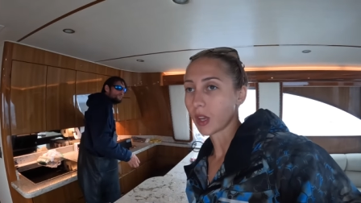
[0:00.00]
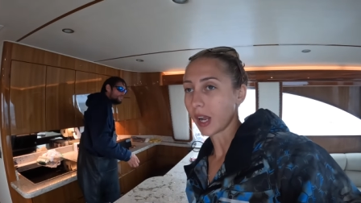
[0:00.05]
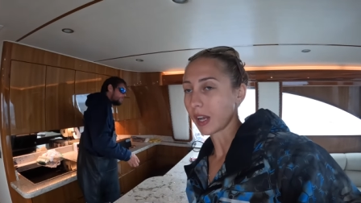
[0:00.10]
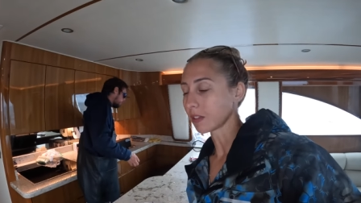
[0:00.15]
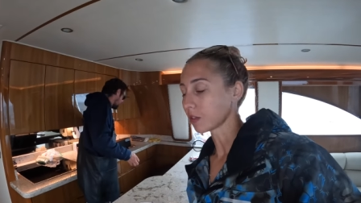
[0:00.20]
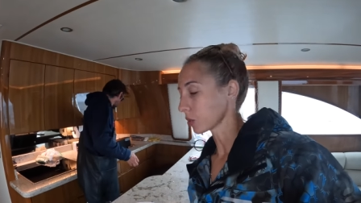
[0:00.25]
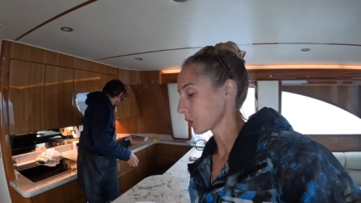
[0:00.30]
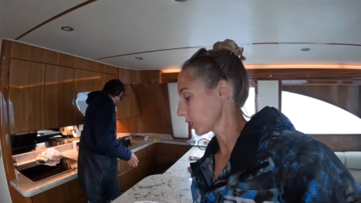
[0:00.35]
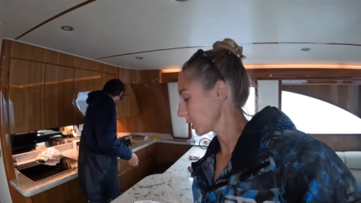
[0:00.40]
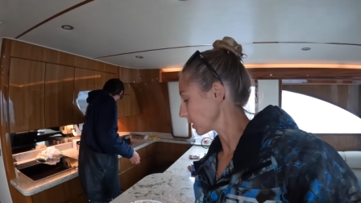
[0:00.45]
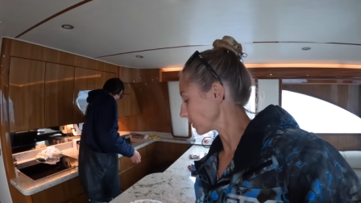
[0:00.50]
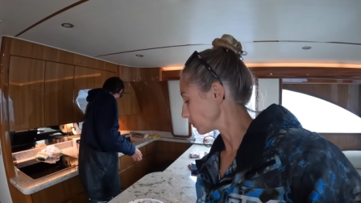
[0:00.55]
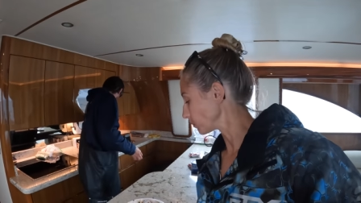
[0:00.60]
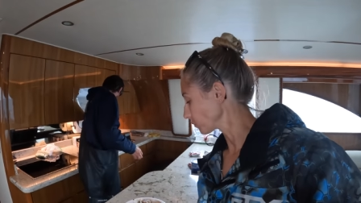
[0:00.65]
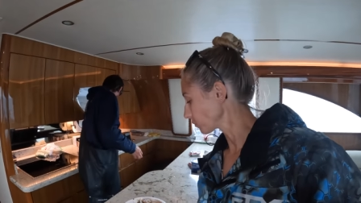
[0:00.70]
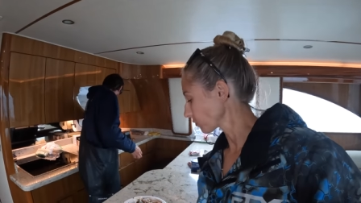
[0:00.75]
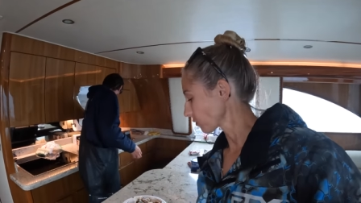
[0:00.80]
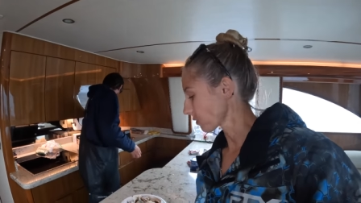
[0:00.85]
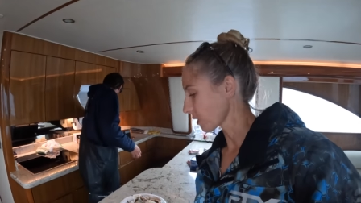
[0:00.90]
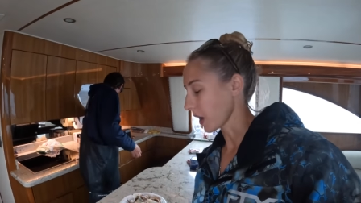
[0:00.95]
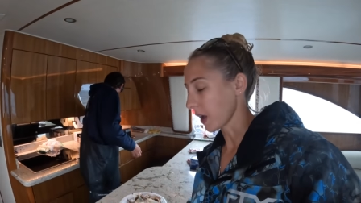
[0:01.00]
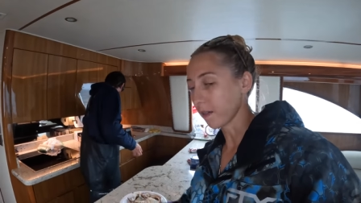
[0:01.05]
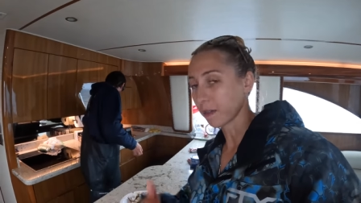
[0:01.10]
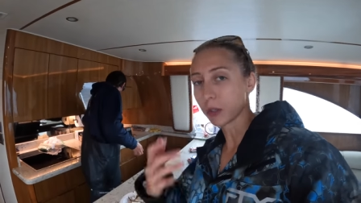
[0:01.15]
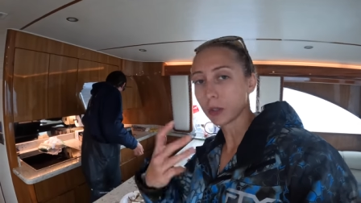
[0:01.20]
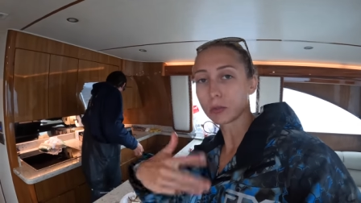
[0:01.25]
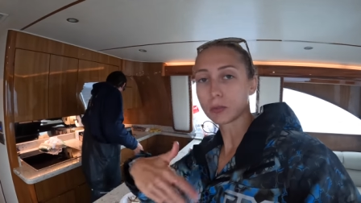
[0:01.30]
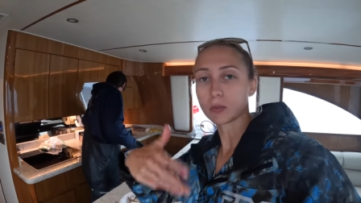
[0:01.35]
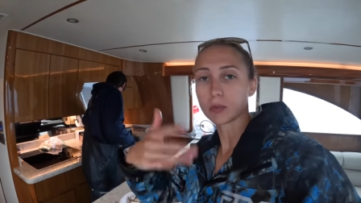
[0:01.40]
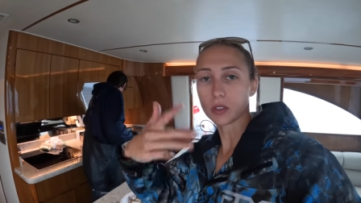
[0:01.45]
It's good. If
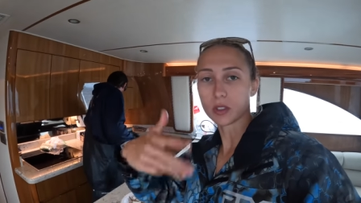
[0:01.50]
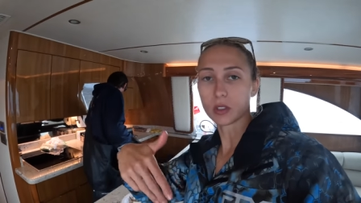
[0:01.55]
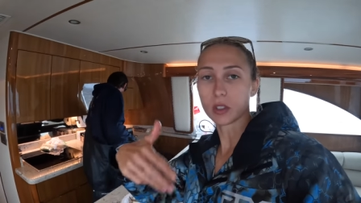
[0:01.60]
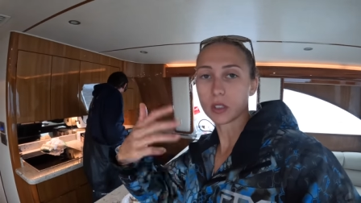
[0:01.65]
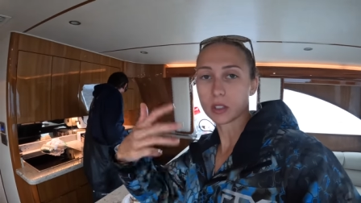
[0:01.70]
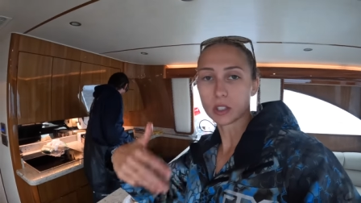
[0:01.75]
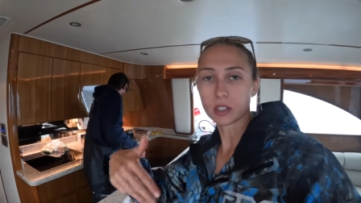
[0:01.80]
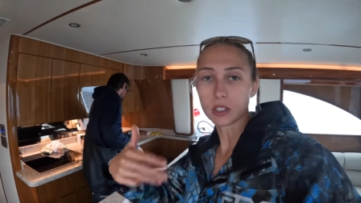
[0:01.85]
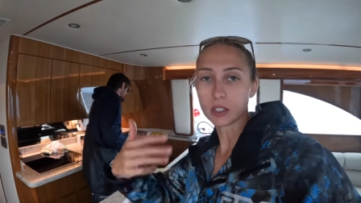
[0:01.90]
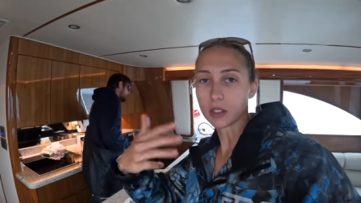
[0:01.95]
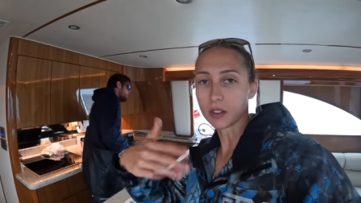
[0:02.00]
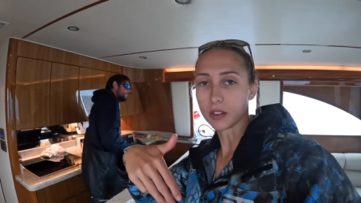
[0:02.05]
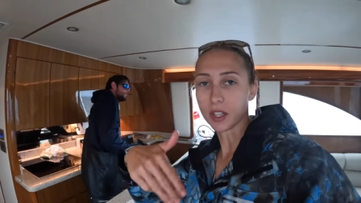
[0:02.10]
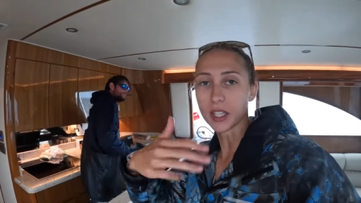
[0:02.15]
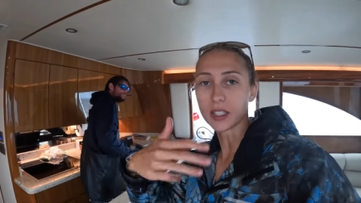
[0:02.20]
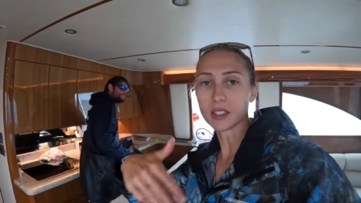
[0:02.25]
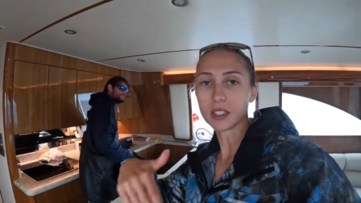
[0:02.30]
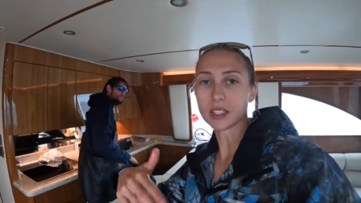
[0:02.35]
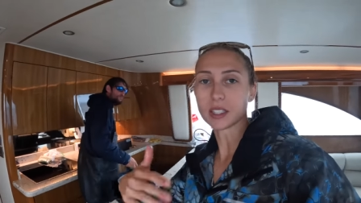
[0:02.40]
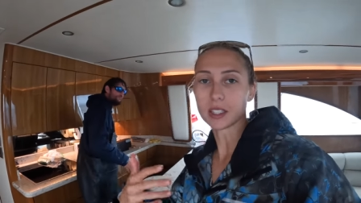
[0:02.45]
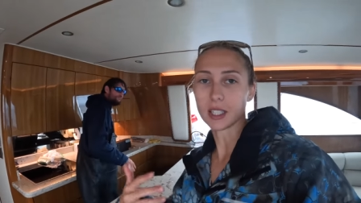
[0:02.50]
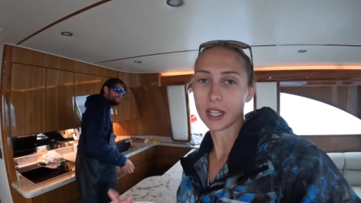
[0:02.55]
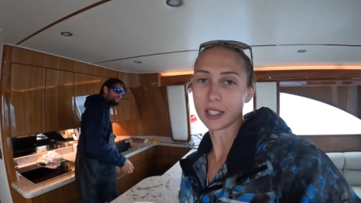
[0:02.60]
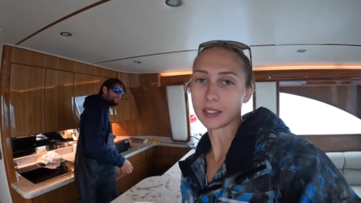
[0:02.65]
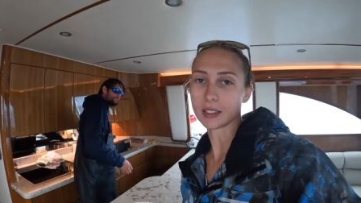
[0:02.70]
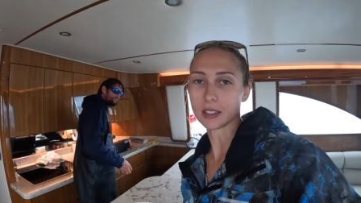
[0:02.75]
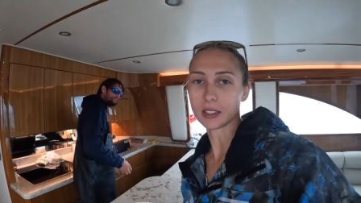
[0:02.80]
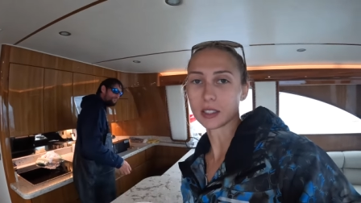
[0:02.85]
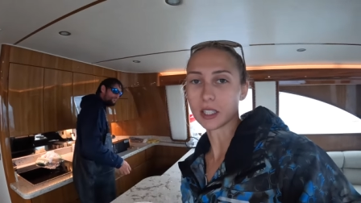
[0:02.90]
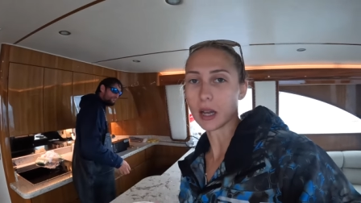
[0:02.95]
you thinly
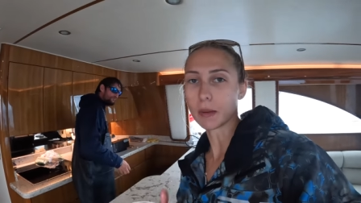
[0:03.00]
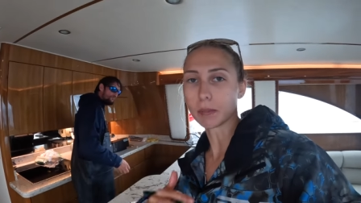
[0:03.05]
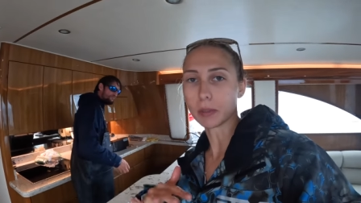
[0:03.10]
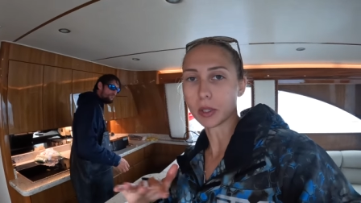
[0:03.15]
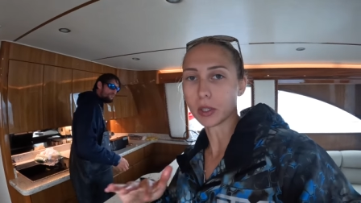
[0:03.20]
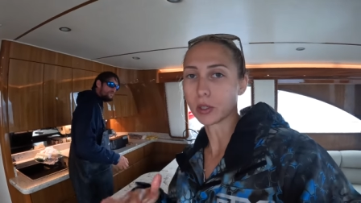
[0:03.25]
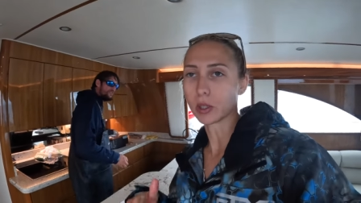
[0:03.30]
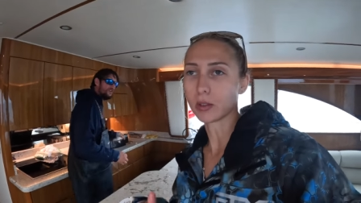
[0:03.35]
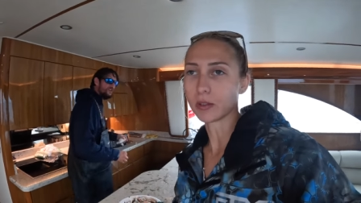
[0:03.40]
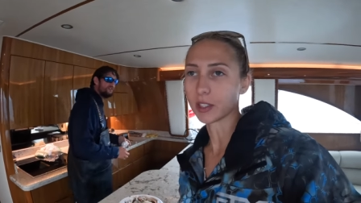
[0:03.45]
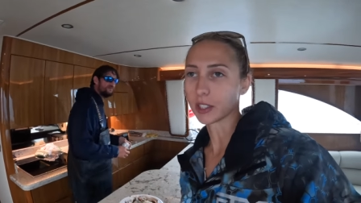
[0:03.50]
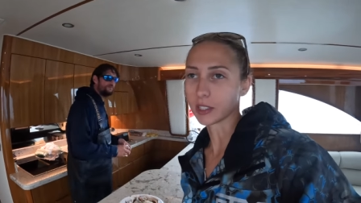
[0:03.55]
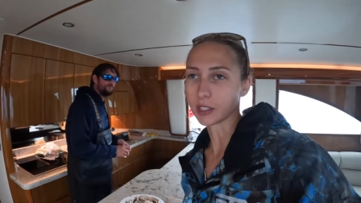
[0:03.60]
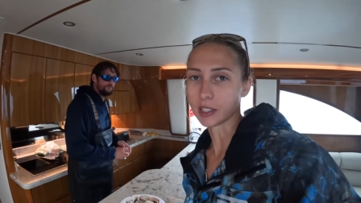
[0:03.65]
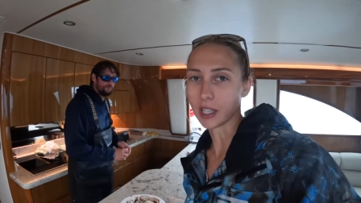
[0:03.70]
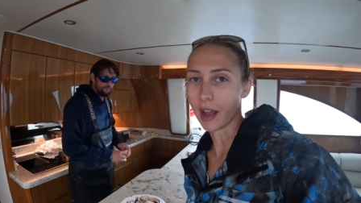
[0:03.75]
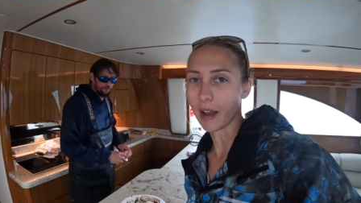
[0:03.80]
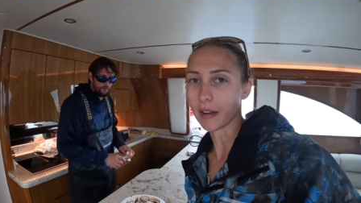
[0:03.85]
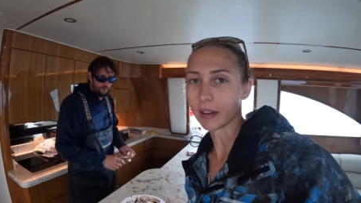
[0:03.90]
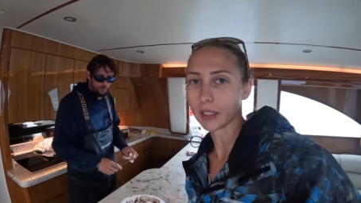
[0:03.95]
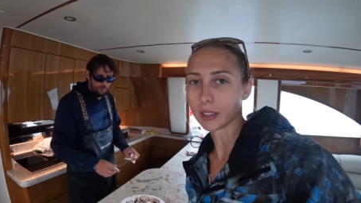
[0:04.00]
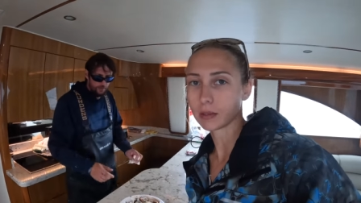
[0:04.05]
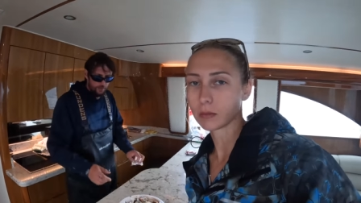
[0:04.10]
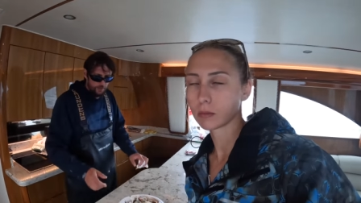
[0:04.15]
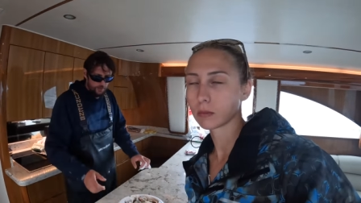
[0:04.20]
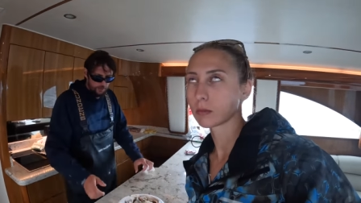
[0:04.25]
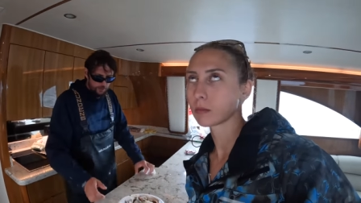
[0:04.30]
slice this up, put it over a salad.